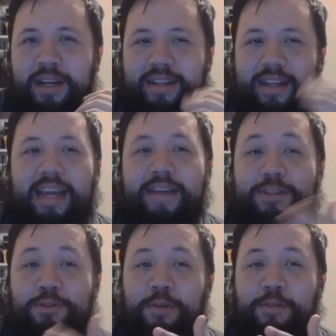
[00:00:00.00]
that gave
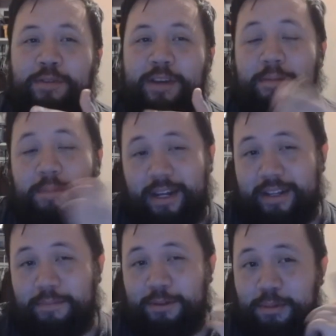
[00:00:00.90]
that it for Figgy, but I
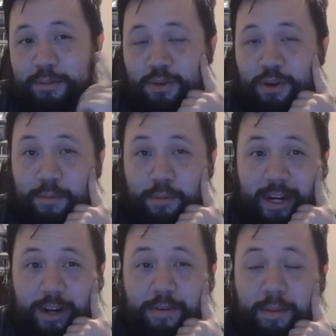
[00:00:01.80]
think most people it for
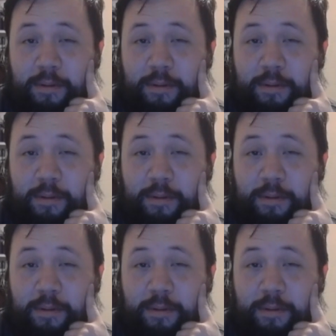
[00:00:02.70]
Moreno, if,